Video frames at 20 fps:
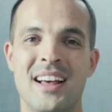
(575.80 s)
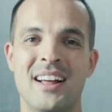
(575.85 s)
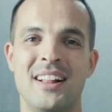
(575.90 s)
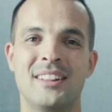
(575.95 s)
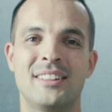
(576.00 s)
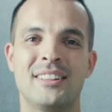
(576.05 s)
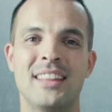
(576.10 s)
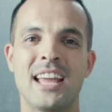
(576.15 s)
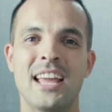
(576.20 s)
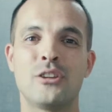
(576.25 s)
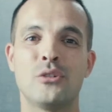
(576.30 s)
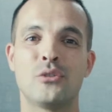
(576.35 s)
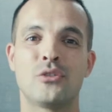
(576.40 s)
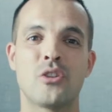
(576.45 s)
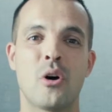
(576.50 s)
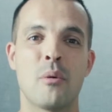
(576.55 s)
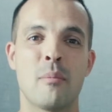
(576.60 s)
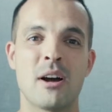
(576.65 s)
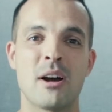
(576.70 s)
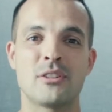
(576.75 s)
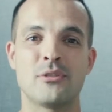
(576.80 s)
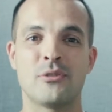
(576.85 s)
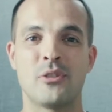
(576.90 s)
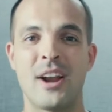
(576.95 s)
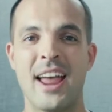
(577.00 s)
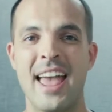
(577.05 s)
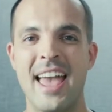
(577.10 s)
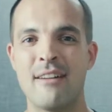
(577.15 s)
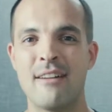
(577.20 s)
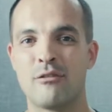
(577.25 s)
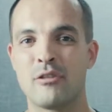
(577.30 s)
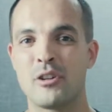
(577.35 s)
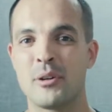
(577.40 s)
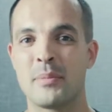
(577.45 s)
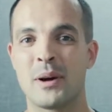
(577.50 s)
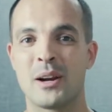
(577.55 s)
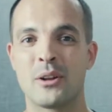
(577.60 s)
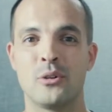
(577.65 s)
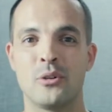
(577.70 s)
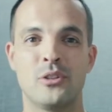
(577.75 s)
Thank you so much for
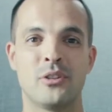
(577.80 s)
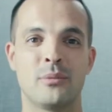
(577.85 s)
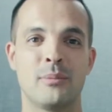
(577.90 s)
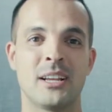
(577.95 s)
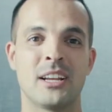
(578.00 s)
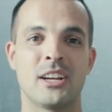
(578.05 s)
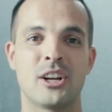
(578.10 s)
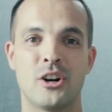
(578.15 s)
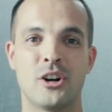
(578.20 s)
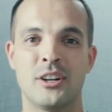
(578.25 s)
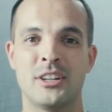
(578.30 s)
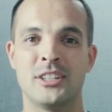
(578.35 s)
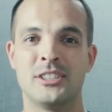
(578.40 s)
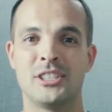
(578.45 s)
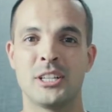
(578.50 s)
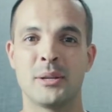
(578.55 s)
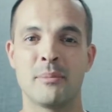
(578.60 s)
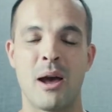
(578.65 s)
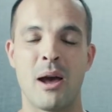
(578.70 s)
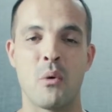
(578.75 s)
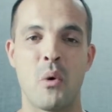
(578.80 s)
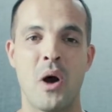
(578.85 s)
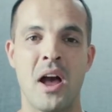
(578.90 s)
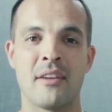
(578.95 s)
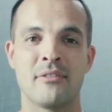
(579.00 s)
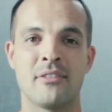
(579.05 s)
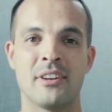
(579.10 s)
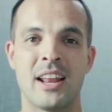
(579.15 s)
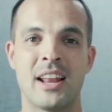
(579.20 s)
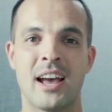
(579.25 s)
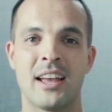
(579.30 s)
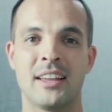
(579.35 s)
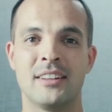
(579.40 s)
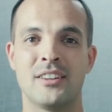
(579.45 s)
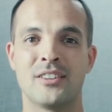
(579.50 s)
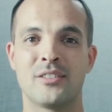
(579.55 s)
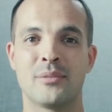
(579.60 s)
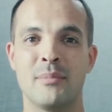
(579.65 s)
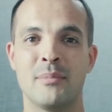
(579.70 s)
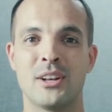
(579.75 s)
everybody who's been encouraging my wife and I in
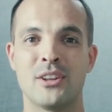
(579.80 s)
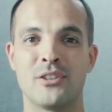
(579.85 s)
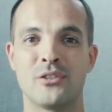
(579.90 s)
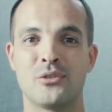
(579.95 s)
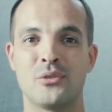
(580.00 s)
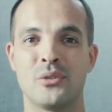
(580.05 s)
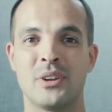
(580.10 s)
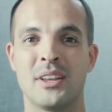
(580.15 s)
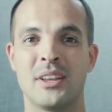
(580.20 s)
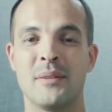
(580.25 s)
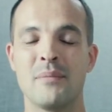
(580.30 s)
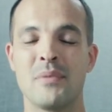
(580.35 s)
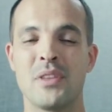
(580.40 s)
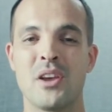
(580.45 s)
this ministry.